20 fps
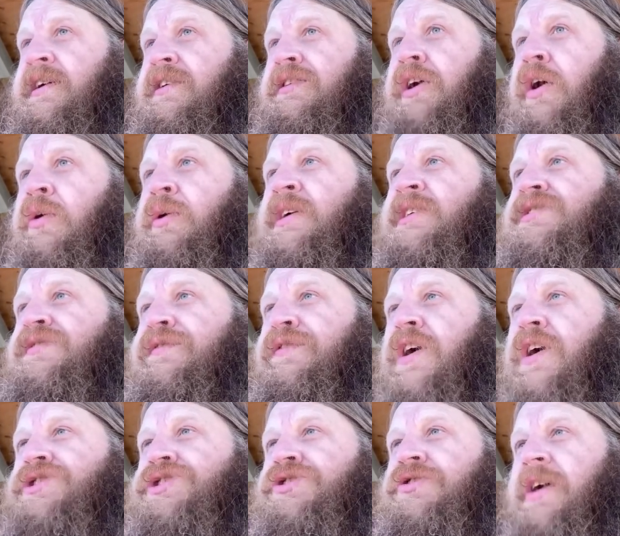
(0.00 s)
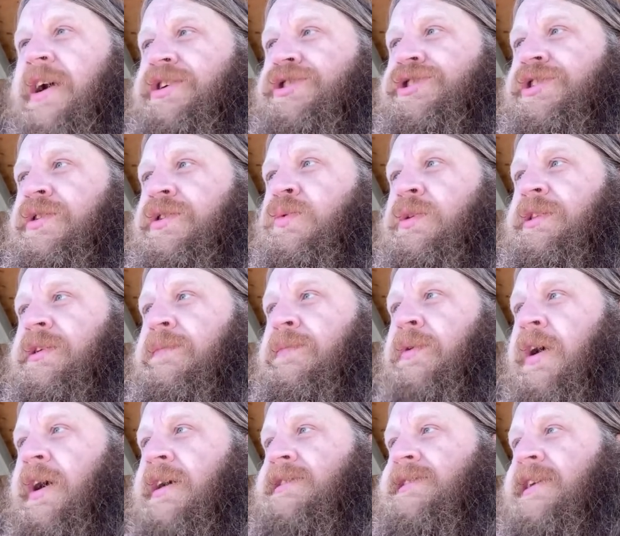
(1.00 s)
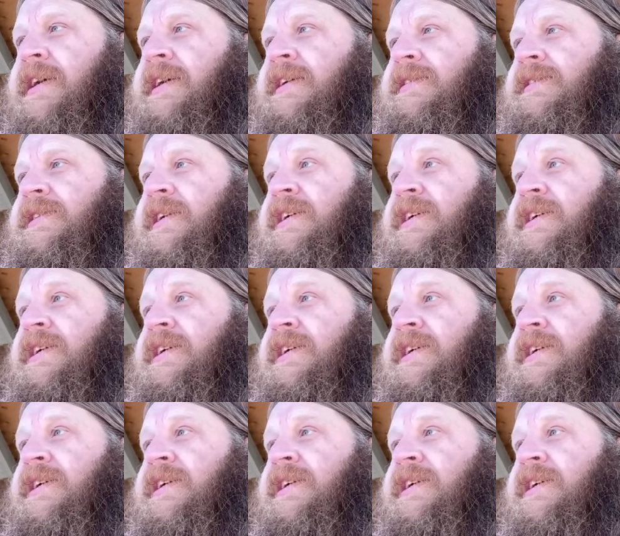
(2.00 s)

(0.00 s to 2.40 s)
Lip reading: Tony's frustration with the process